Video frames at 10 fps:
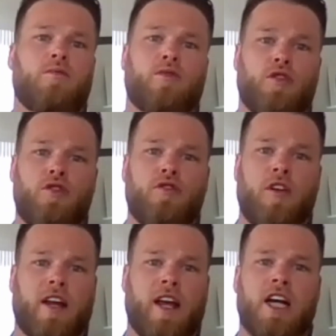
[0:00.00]
improve
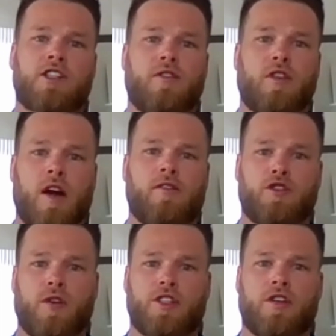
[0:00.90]
our cash flow
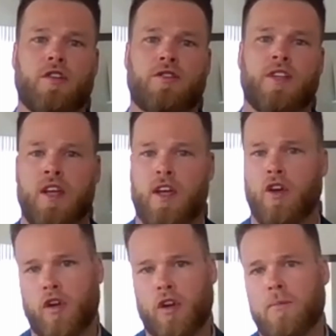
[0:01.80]
coverage ratios
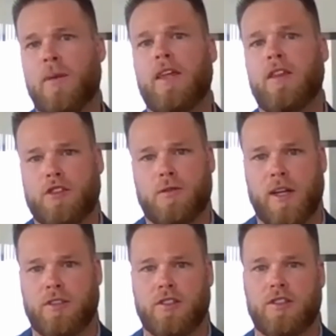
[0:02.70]
in order to pay those
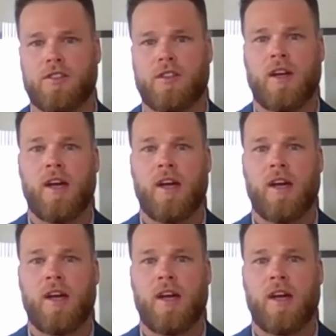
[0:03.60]
debentures.